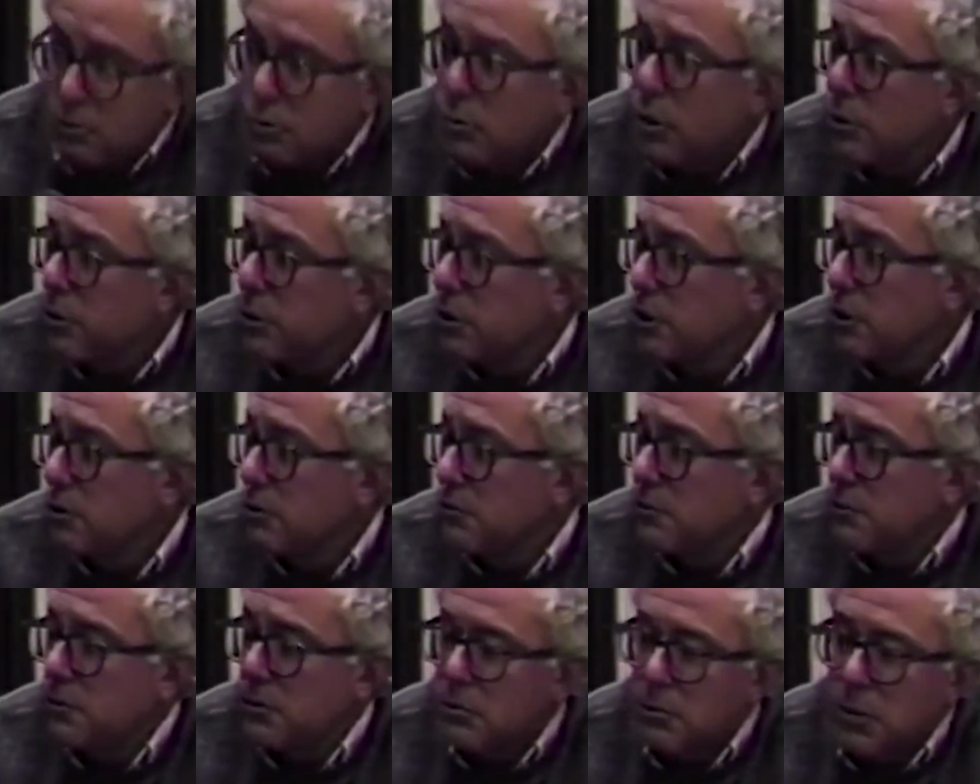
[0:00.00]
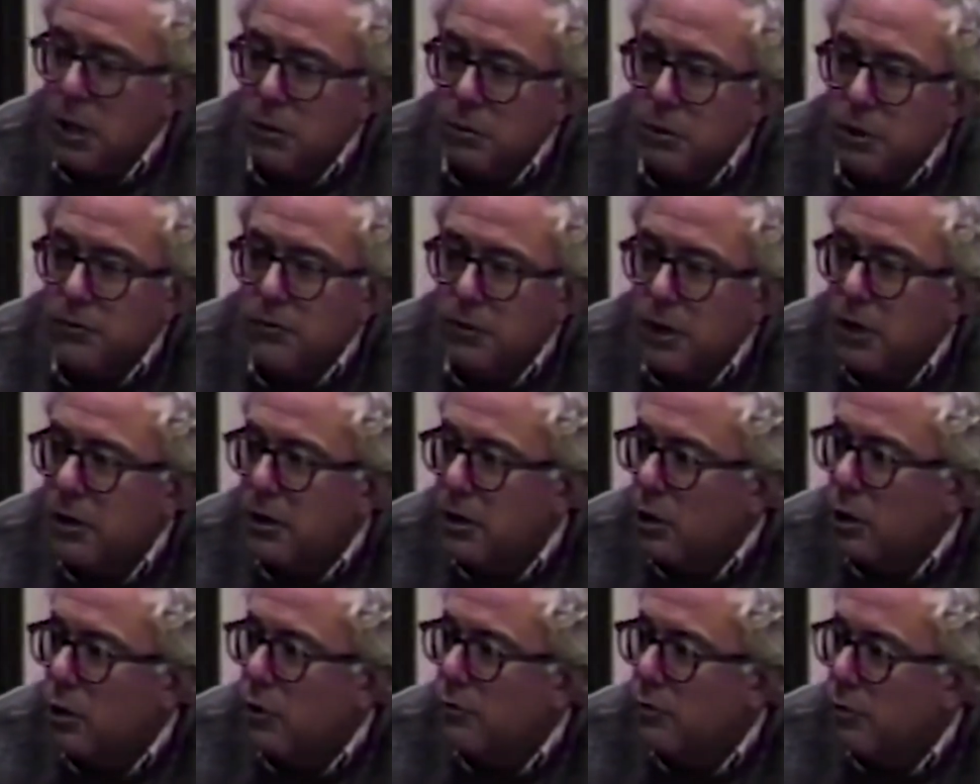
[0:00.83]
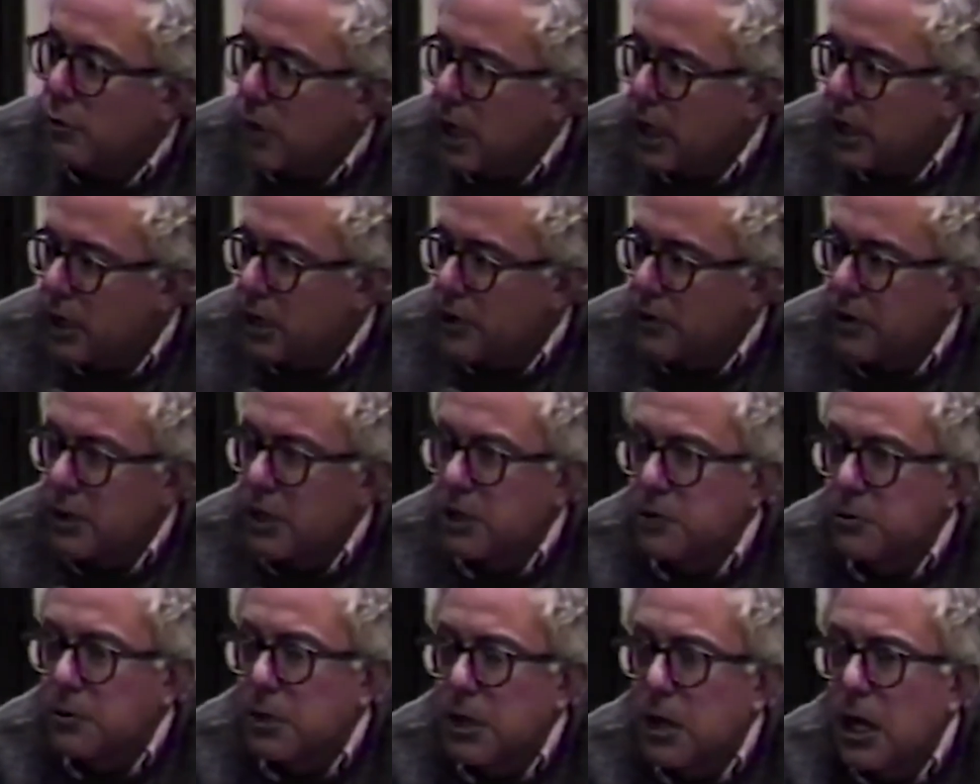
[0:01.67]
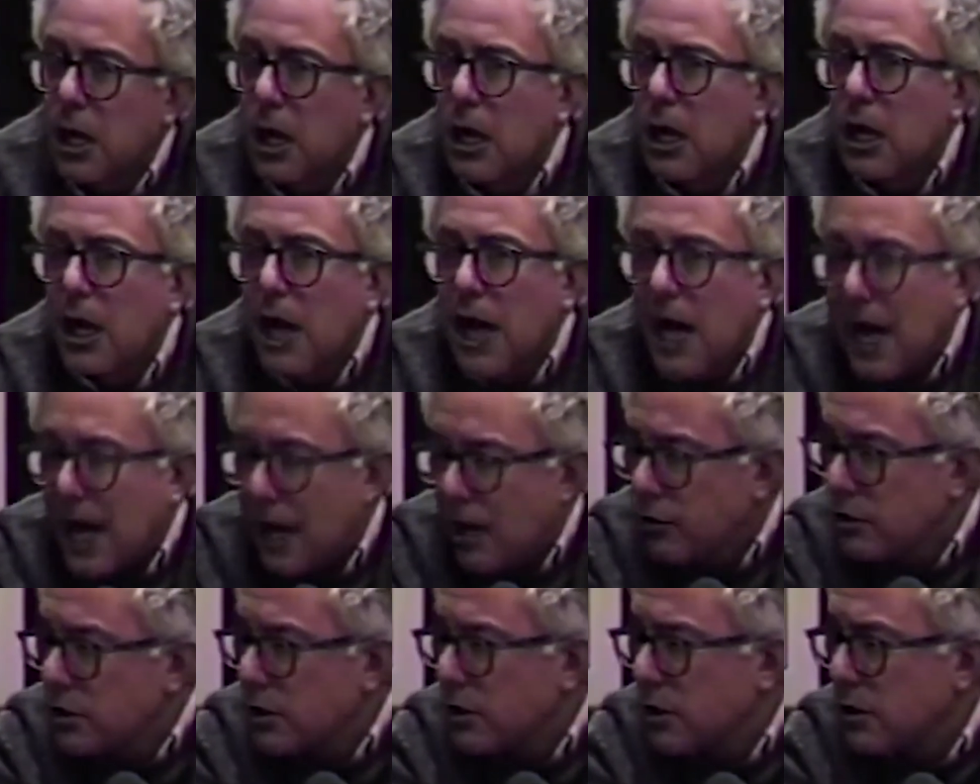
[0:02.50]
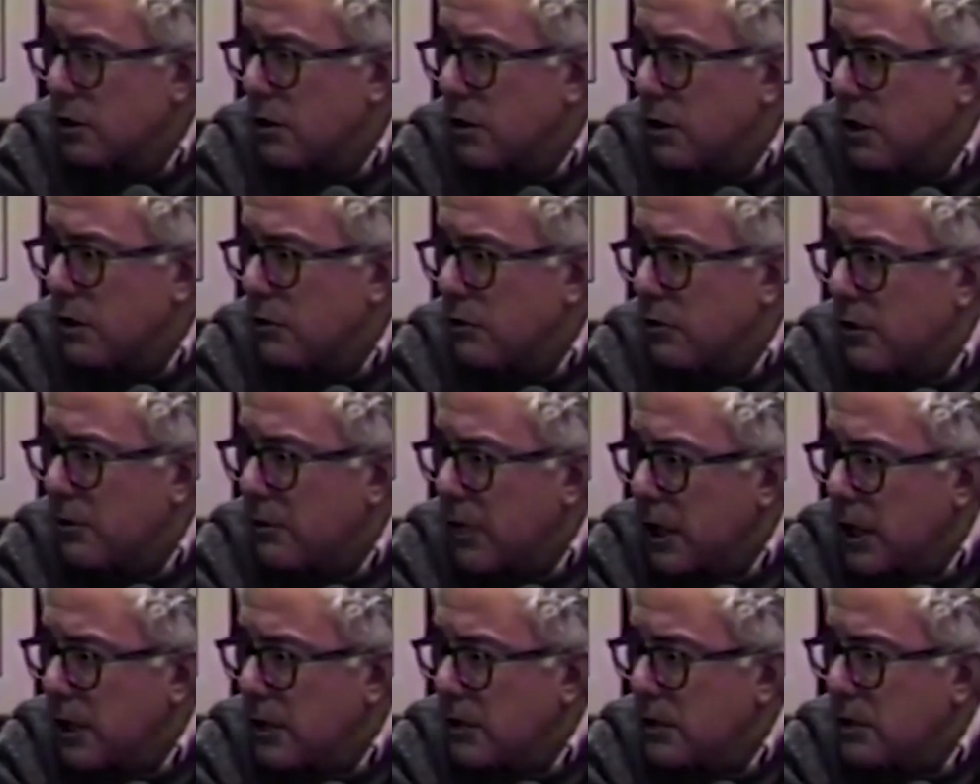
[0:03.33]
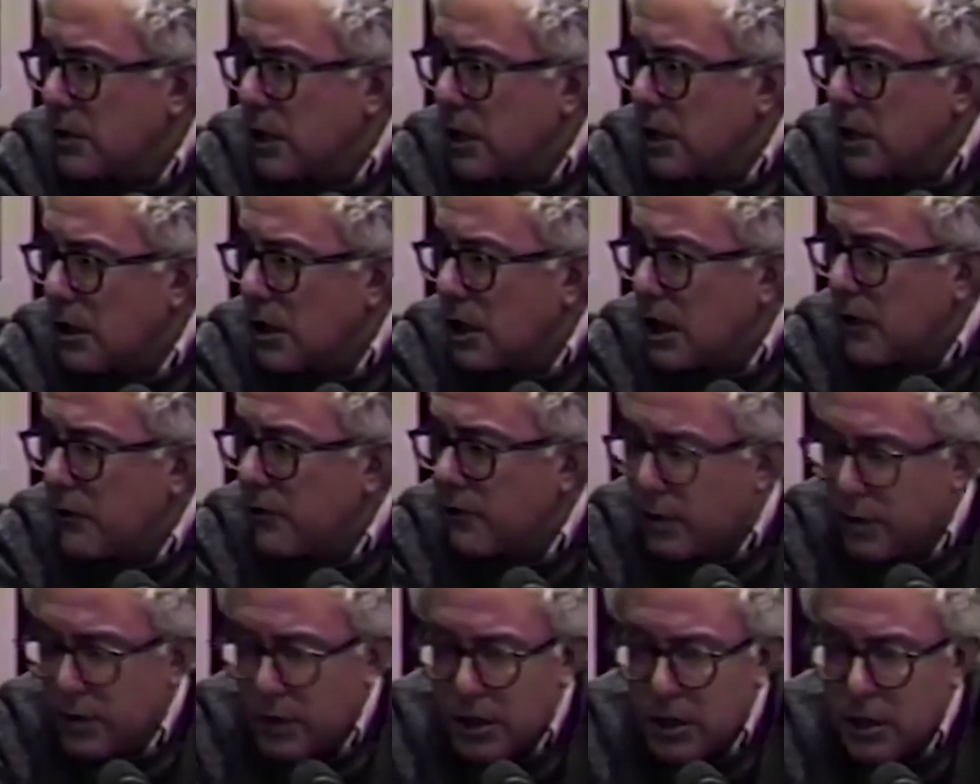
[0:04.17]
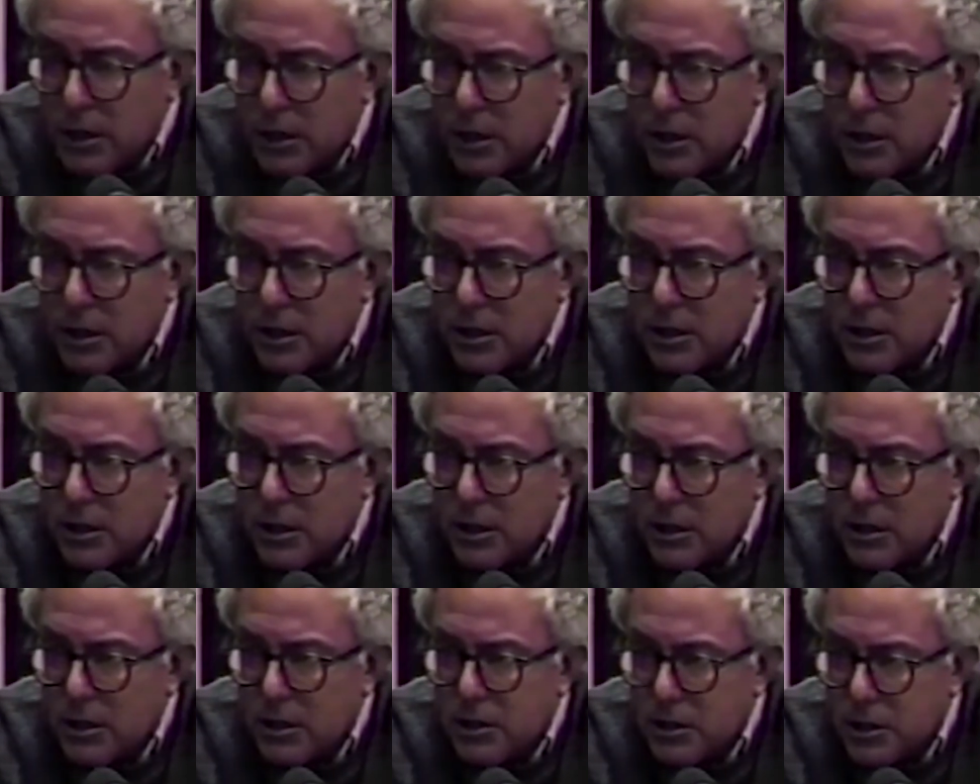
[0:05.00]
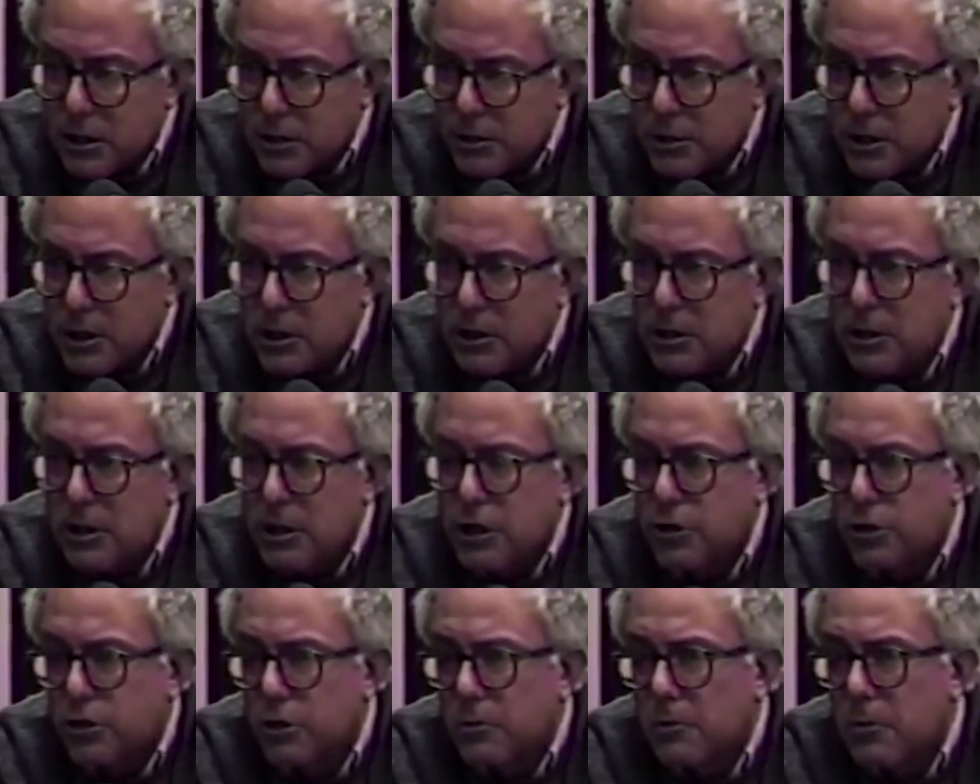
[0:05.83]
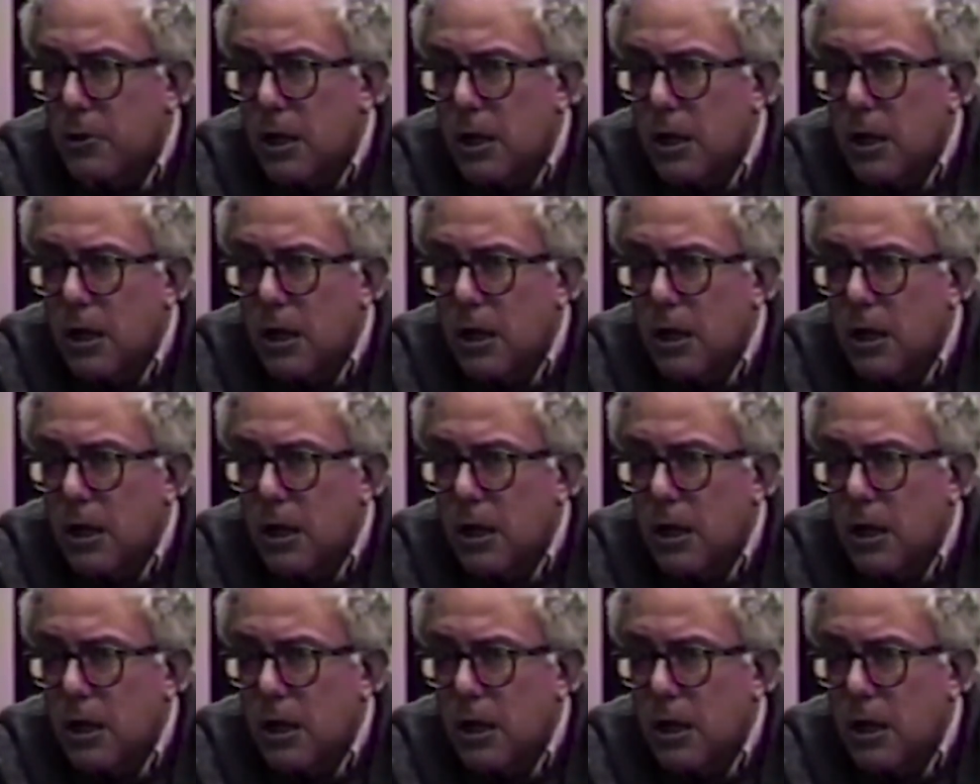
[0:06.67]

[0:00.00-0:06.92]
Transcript: What do? Well, we've done a whole variety of things, but housing then remains a very serious issue.